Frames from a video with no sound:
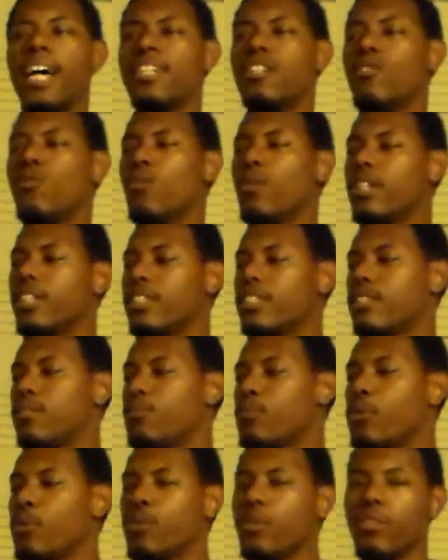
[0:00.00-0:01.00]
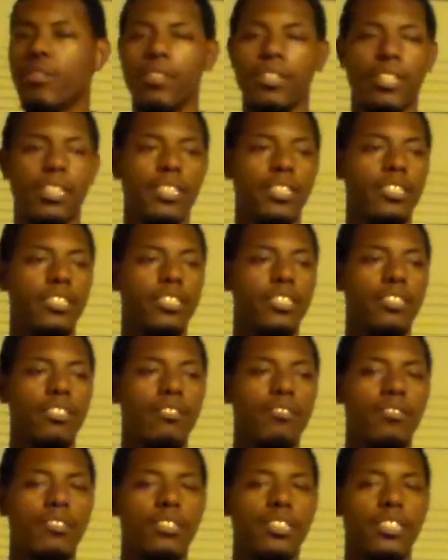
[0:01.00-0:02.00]
don't want to spoil it, you
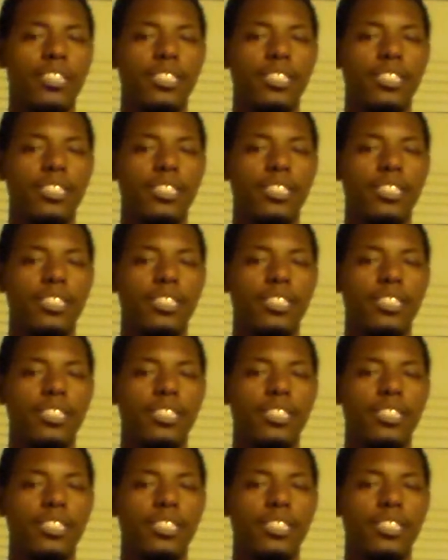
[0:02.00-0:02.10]
know,